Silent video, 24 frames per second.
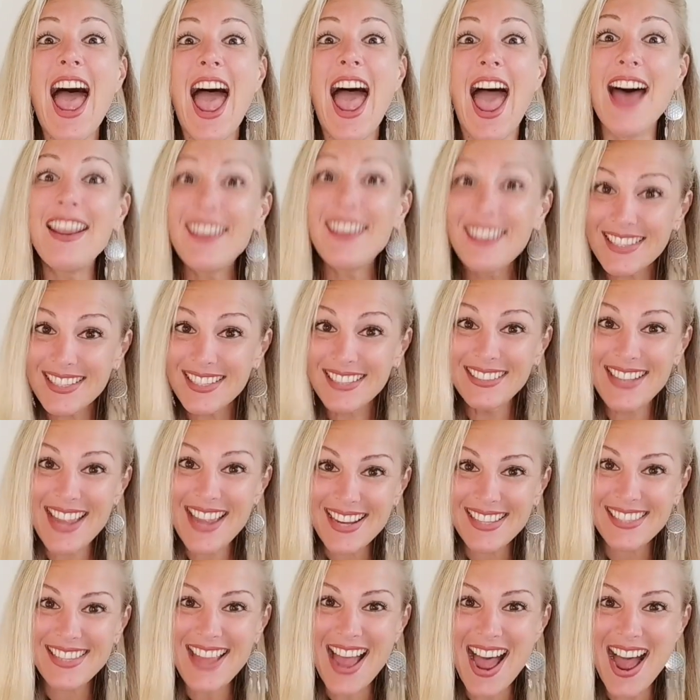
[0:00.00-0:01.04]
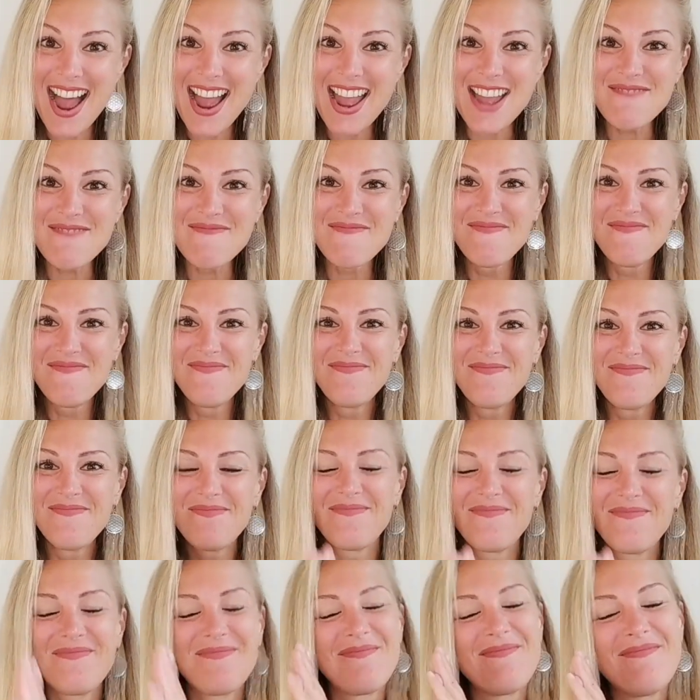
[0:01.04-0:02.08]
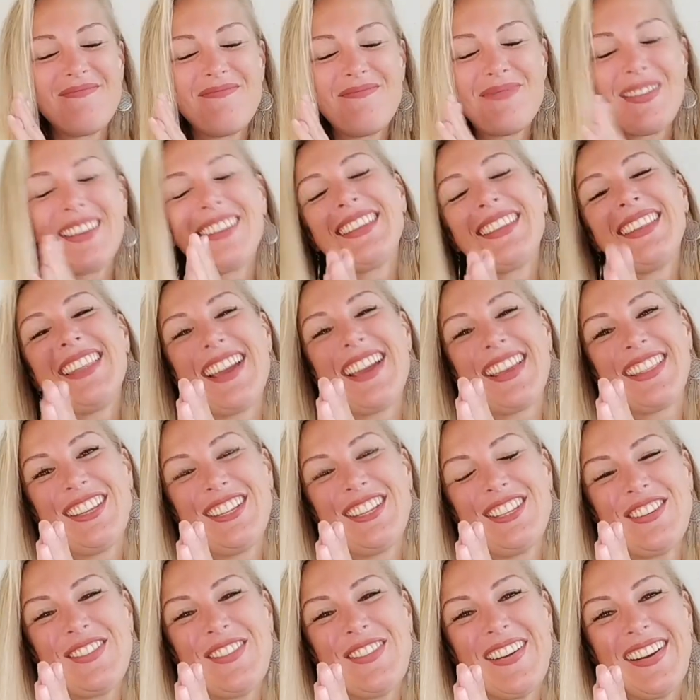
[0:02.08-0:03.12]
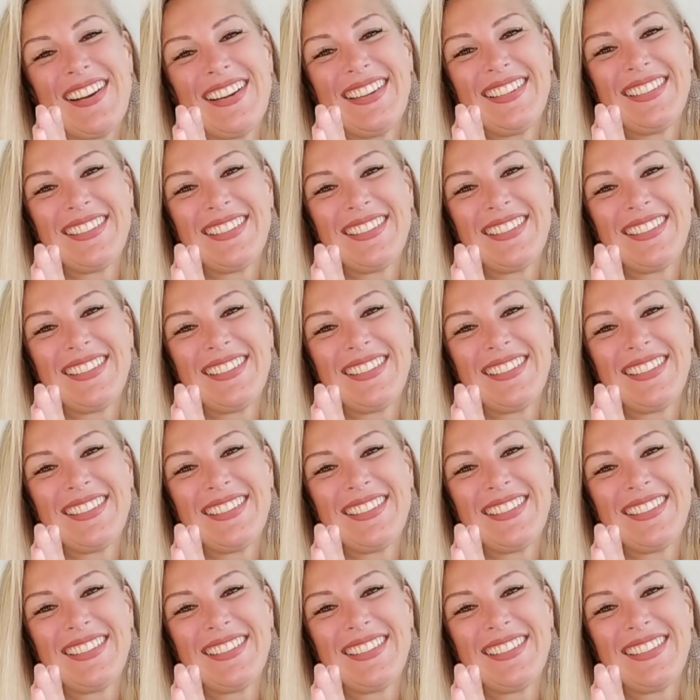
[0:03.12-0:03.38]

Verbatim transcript: And until next time, be the light that you are.